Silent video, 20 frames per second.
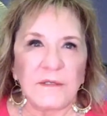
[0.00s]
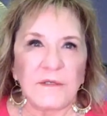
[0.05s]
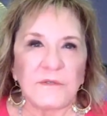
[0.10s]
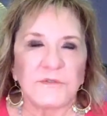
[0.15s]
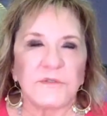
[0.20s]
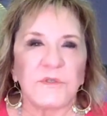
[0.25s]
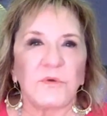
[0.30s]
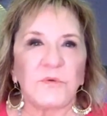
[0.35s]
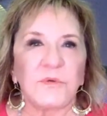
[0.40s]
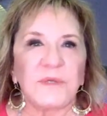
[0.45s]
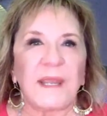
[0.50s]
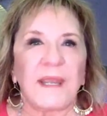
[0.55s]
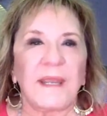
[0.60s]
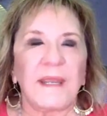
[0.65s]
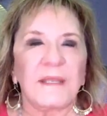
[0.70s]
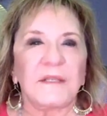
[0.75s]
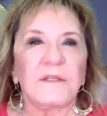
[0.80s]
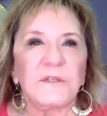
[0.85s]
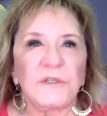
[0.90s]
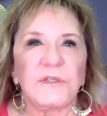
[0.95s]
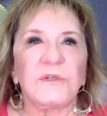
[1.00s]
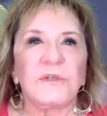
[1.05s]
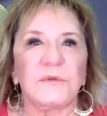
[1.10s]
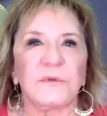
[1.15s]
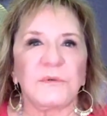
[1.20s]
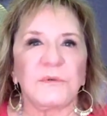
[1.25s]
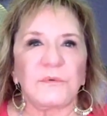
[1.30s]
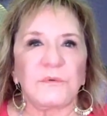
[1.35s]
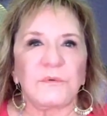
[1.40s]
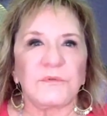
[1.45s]
So can
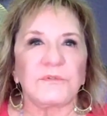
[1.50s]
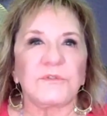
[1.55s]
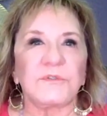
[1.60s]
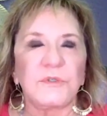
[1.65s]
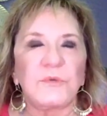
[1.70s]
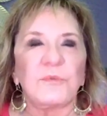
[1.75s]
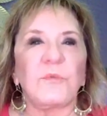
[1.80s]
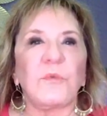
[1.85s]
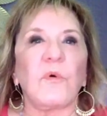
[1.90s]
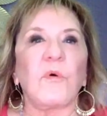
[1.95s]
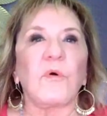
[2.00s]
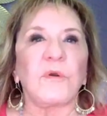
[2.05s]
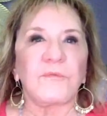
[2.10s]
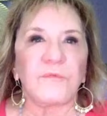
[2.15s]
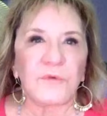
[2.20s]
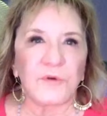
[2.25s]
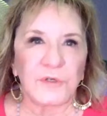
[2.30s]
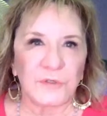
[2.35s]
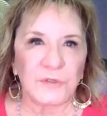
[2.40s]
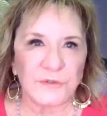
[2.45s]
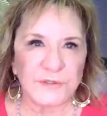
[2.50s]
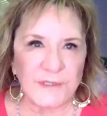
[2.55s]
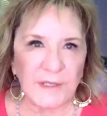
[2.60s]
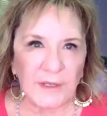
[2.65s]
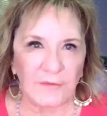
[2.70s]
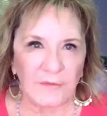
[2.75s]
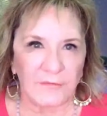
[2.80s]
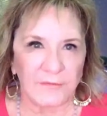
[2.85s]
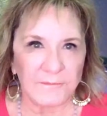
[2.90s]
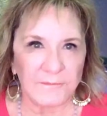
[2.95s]
you do more for
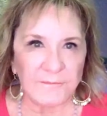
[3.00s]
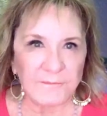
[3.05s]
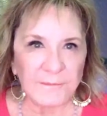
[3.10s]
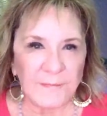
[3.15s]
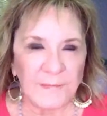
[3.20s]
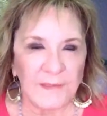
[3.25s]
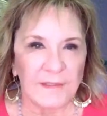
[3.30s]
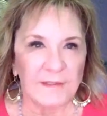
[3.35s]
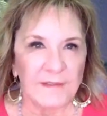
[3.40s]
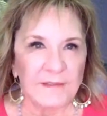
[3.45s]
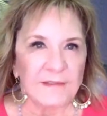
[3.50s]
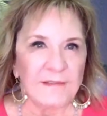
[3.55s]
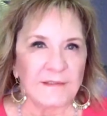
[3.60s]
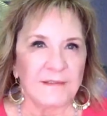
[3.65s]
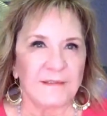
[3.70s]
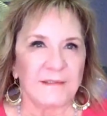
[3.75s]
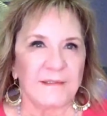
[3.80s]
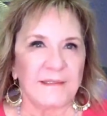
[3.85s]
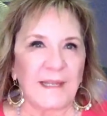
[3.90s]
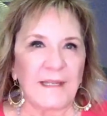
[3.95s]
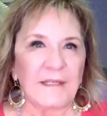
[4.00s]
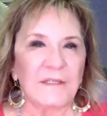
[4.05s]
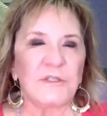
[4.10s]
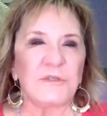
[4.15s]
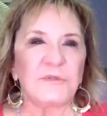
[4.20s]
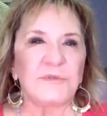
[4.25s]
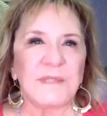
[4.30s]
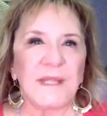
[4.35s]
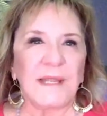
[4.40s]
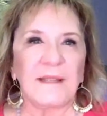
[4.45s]
yourself? Can
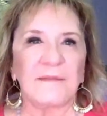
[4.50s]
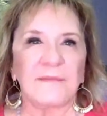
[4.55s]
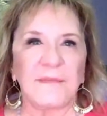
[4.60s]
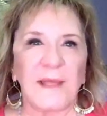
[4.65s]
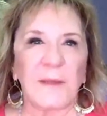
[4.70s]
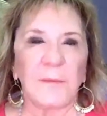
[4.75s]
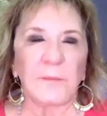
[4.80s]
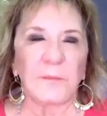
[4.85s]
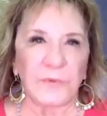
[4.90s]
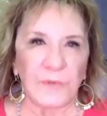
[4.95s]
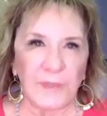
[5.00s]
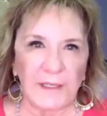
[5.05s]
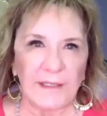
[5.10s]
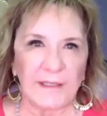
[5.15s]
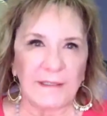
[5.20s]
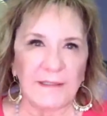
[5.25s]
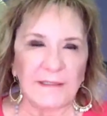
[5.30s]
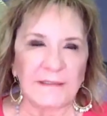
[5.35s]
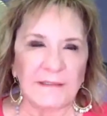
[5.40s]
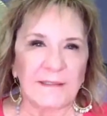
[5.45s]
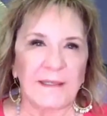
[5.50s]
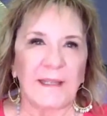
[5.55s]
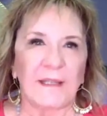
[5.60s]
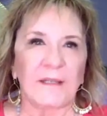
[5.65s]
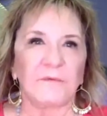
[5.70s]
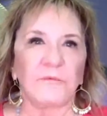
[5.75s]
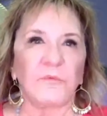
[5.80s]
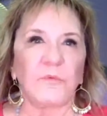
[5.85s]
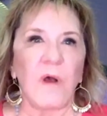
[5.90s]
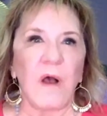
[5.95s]
you take that brain
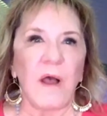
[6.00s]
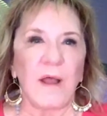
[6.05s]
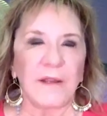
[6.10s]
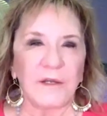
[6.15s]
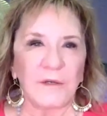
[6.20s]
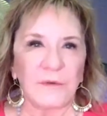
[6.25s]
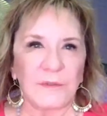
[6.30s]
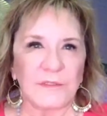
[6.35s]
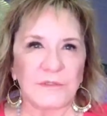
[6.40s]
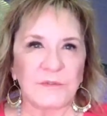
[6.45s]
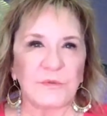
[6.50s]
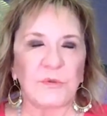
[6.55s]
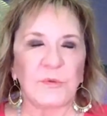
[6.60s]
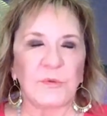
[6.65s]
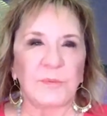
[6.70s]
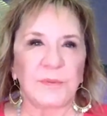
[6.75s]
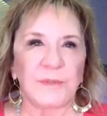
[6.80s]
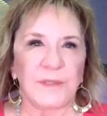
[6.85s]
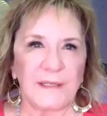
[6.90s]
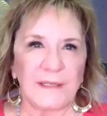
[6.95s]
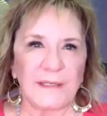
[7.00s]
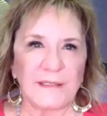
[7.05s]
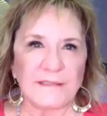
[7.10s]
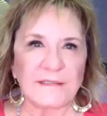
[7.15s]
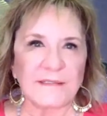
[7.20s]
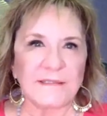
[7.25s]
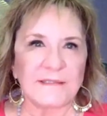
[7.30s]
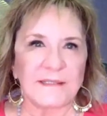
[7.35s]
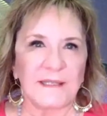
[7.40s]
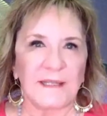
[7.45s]
and wire it to a place
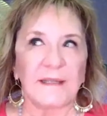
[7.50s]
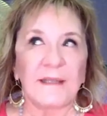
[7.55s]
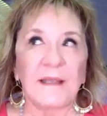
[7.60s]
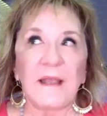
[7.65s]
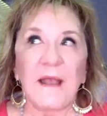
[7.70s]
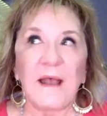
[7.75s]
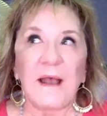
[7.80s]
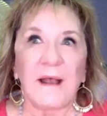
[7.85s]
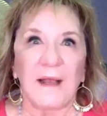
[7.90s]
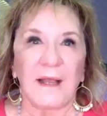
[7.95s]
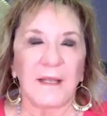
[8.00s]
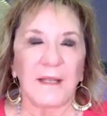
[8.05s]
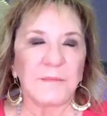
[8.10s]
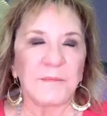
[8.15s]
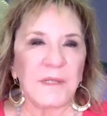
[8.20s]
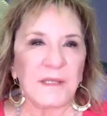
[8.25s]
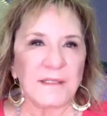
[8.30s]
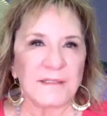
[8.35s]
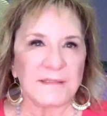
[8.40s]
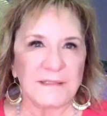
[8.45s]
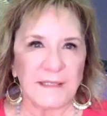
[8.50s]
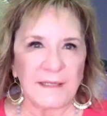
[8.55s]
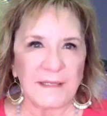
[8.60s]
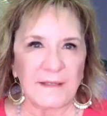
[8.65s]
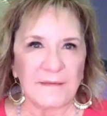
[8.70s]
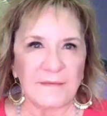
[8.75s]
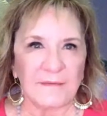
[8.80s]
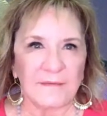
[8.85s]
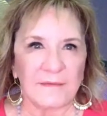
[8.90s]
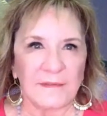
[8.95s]
to say, I'm not
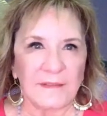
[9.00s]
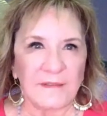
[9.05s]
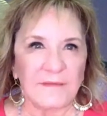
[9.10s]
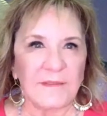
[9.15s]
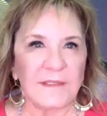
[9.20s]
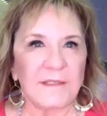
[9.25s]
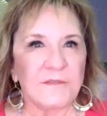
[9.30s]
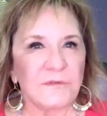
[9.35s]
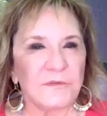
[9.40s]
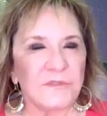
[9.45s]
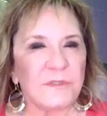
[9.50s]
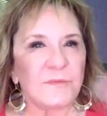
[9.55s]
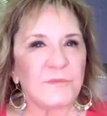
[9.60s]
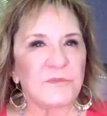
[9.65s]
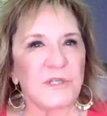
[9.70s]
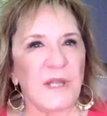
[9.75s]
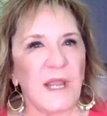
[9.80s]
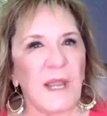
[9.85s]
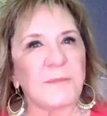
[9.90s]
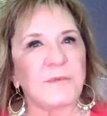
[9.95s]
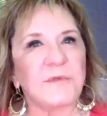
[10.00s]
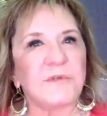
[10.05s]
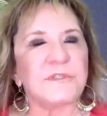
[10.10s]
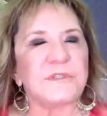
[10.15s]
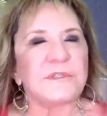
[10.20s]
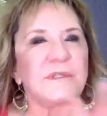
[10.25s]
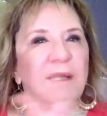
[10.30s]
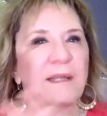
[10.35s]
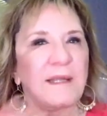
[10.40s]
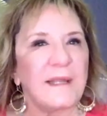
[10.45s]
done. These are some chapters
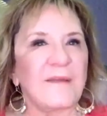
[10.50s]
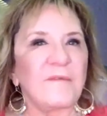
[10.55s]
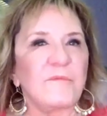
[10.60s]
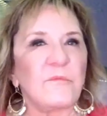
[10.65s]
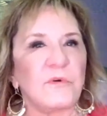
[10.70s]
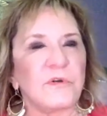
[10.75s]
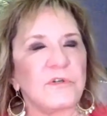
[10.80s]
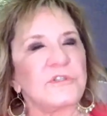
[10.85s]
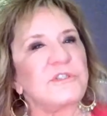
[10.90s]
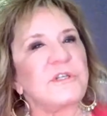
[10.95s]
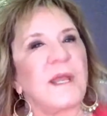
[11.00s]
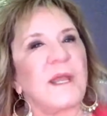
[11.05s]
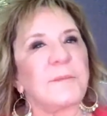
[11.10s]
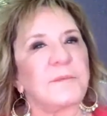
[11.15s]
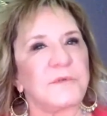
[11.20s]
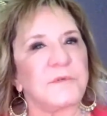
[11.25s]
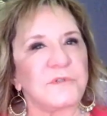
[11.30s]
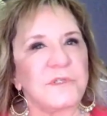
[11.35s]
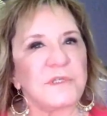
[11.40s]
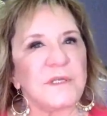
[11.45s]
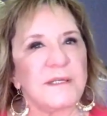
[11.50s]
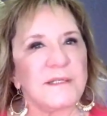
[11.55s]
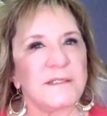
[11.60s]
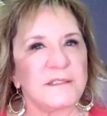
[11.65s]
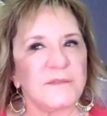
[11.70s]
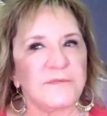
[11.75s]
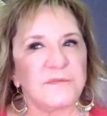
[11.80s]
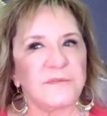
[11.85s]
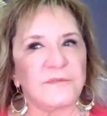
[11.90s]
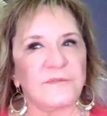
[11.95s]
and I have more chapters
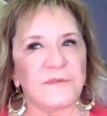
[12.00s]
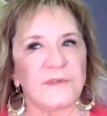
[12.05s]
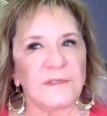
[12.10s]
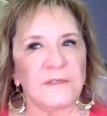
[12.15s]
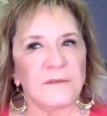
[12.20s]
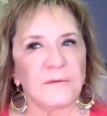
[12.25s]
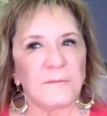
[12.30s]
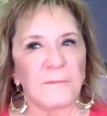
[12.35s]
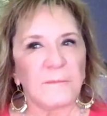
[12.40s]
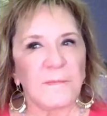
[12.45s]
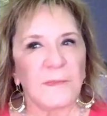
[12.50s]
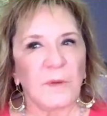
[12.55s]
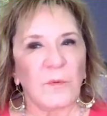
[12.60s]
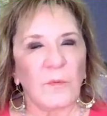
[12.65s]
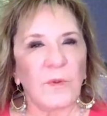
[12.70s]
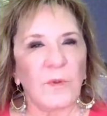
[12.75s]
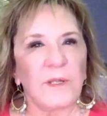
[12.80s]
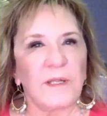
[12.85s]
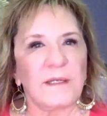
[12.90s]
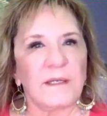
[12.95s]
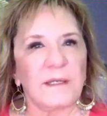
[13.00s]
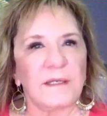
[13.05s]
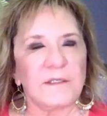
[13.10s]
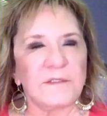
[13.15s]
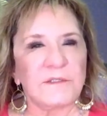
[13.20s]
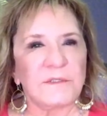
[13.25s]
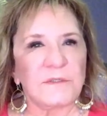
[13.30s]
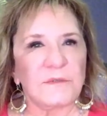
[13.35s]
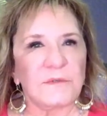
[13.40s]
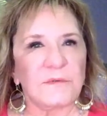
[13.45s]
to fulfill. What can I
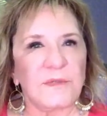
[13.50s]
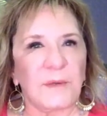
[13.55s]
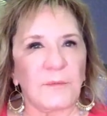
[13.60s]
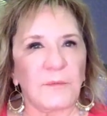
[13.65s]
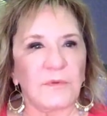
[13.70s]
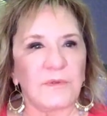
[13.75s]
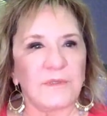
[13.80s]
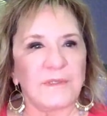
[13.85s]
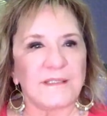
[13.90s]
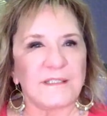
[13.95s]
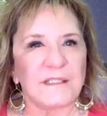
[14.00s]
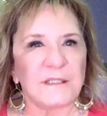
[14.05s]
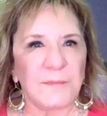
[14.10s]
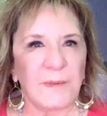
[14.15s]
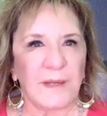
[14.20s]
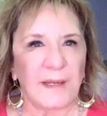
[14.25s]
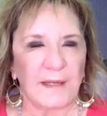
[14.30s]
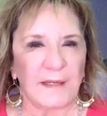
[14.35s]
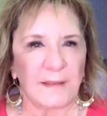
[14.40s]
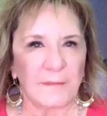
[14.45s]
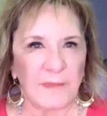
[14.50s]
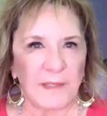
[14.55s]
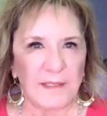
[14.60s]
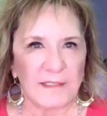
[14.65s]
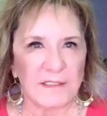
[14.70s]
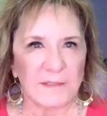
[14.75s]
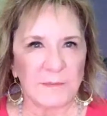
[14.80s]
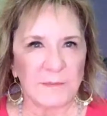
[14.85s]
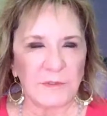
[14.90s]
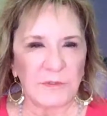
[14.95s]
do that will expand my
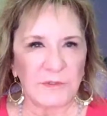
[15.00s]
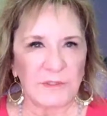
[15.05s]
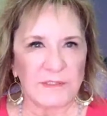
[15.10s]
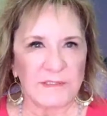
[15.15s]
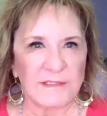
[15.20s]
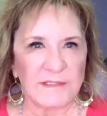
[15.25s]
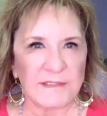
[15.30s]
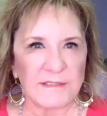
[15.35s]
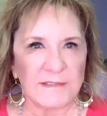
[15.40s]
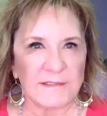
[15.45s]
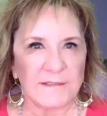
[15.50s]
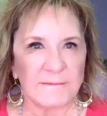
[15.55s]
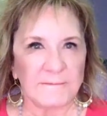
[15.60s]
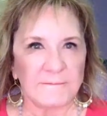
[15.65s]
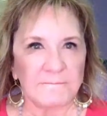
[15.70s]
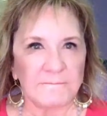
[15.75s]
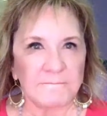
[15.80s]
experiences?